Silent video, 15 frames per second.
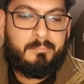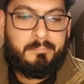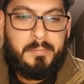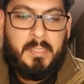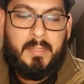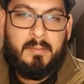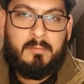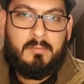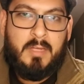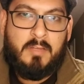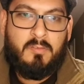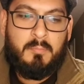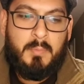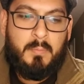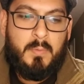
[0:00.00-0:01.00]
But it's
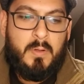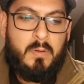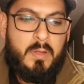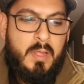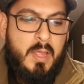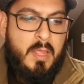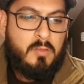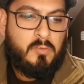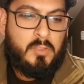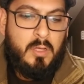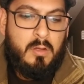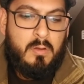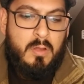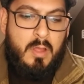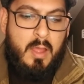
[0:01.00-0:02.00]
Jason Momoa,
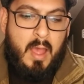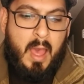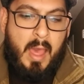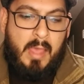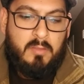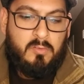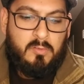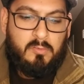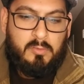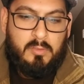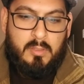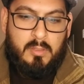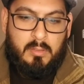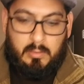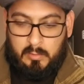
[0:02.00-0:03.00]
so I just
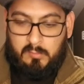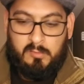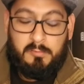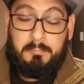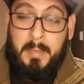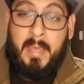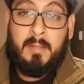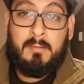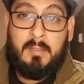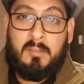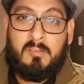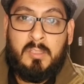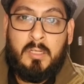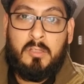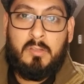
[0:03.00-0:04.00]
expect
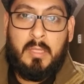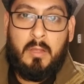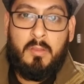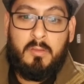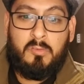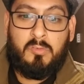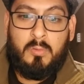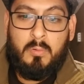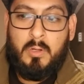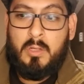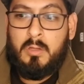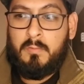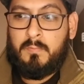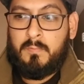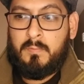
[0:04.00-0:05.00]
DC to tell the story
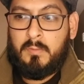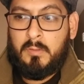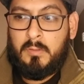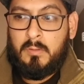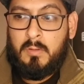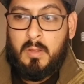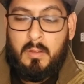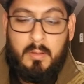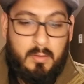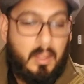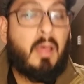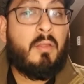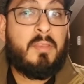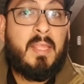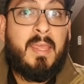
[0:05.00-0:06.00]
of,
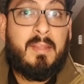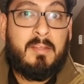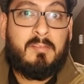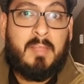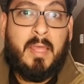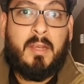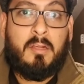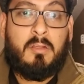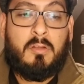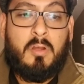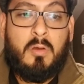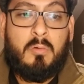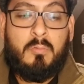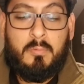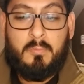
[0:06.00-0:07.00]
how they decided to
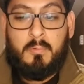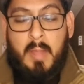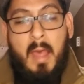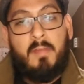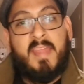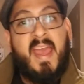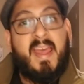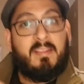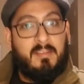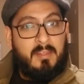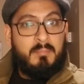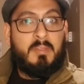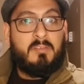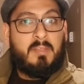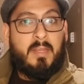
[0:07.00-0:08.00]
go, how that
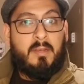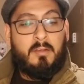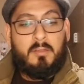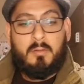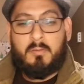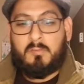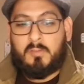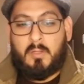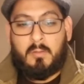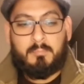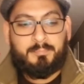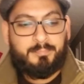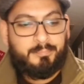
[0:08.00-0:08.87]
team decided to do it. So